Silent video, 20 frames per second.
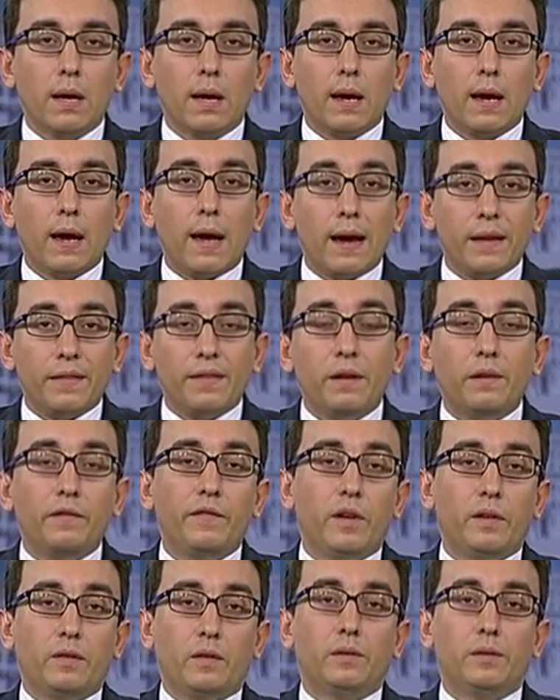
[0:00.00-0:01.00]
I think
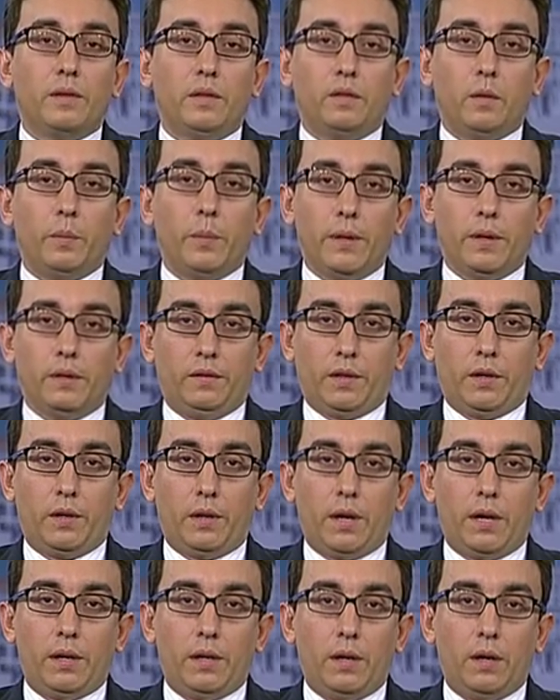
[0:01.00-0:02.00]
fiscal discipline is a
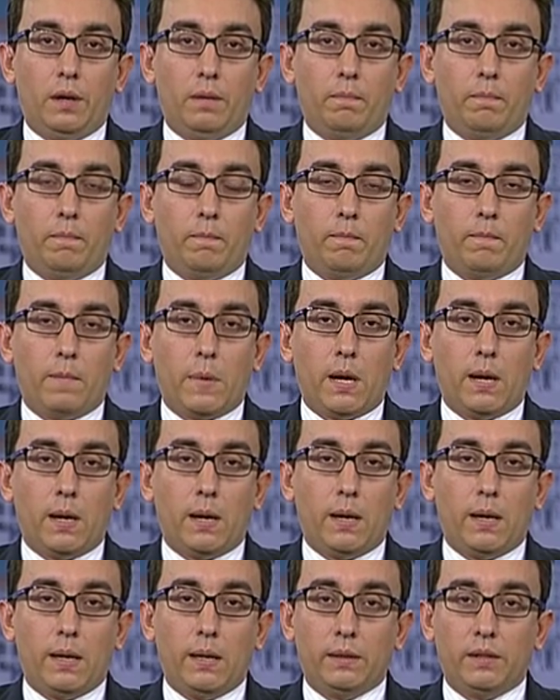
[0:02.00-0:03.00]
good idea.
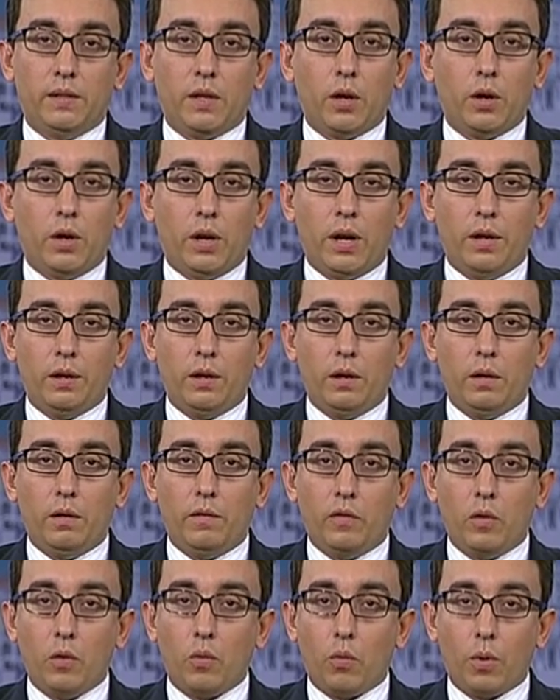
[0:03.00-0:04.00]
It's a good idea
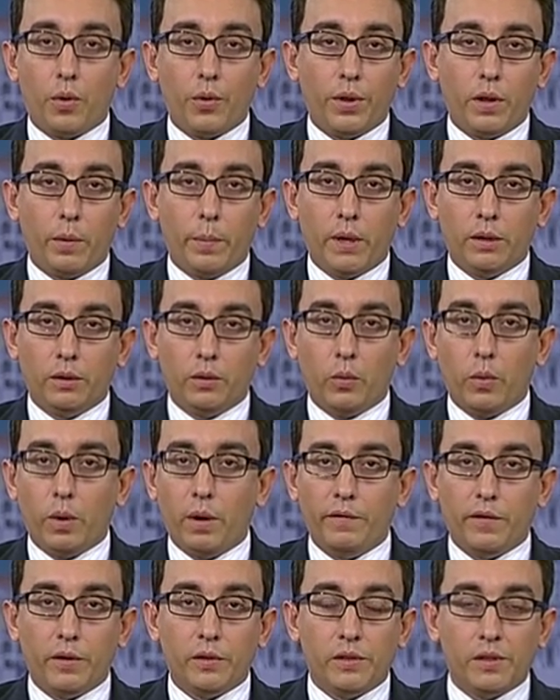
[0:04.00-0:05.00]
if you're worried about the
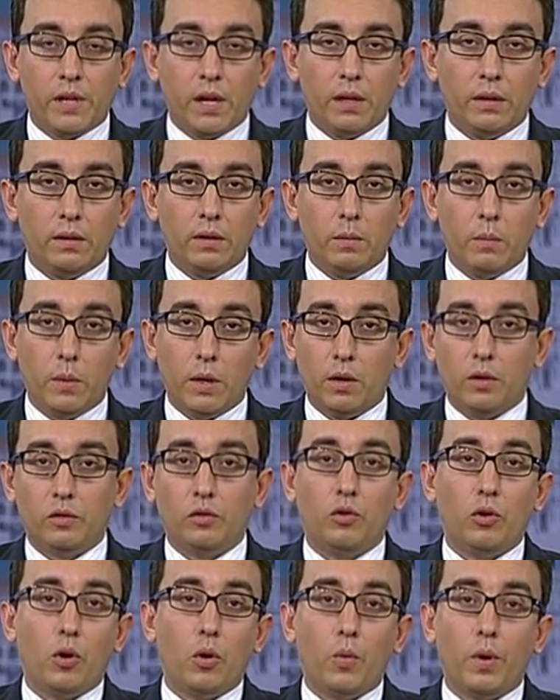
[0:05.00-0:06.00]
welfare state, because
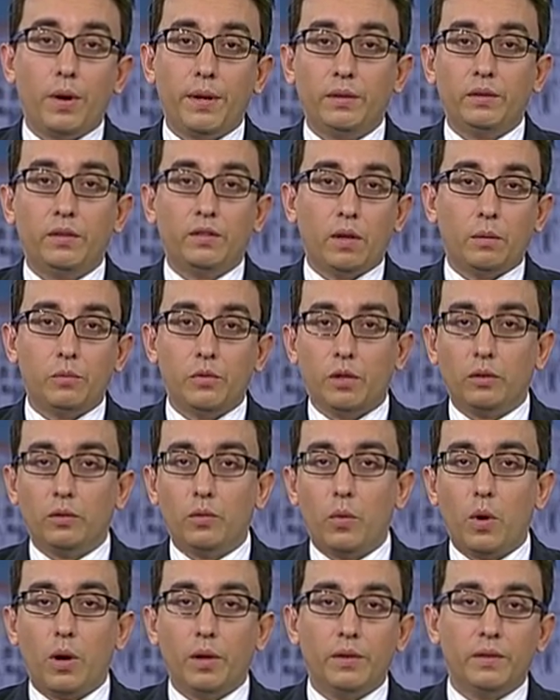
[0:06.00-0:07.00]
you don't want it subject
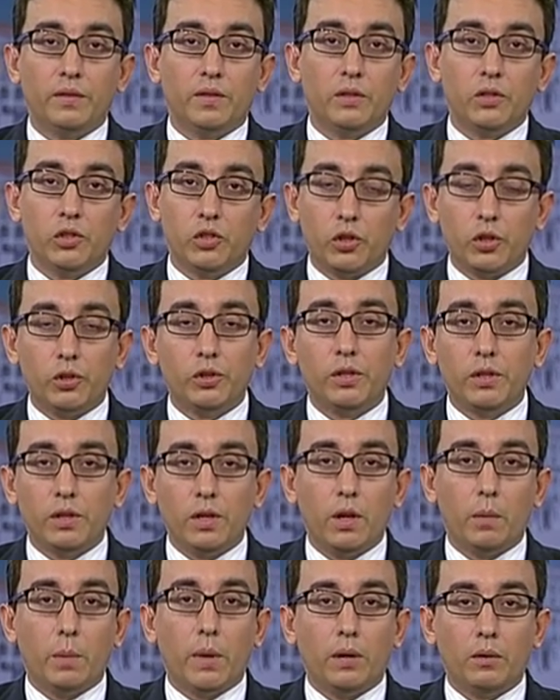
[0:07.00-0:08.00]
to all this
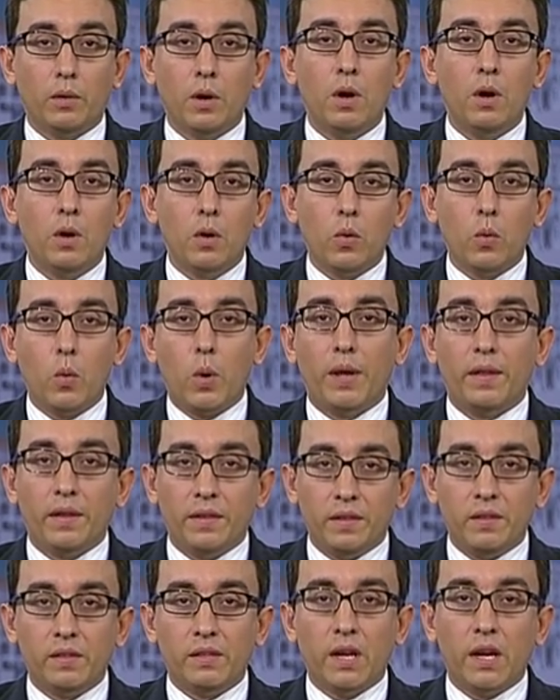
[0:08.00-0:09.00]
uncertainty about whether
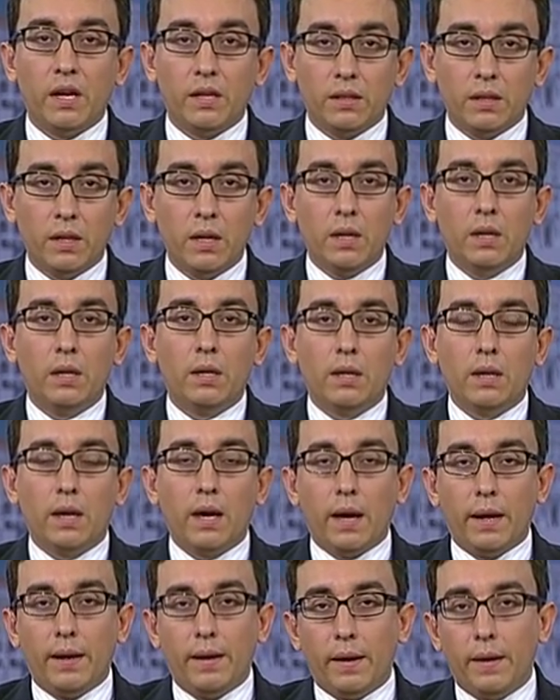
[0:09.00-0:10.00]
the state
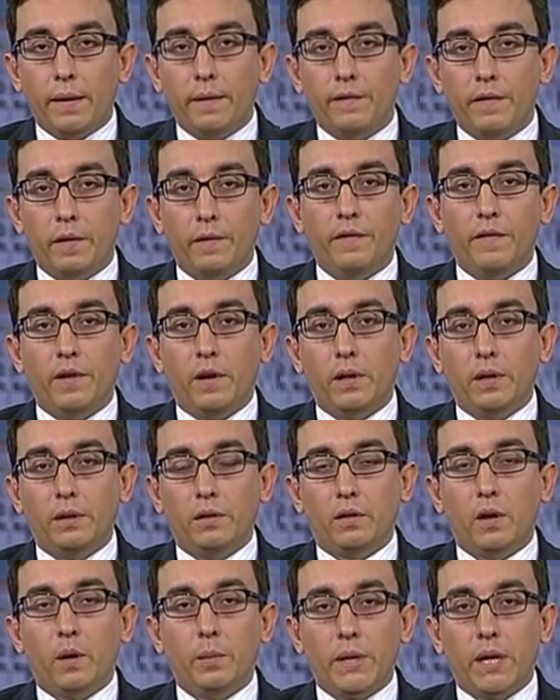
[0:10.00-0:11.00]
can fulfill
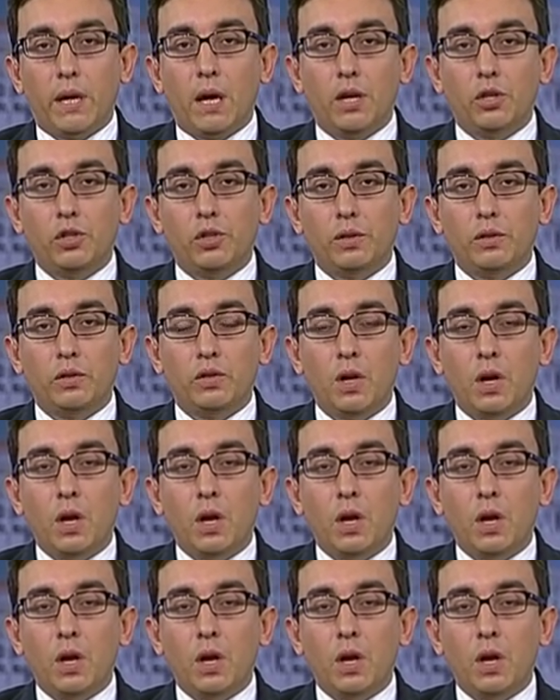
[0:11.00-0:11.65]
its obligations.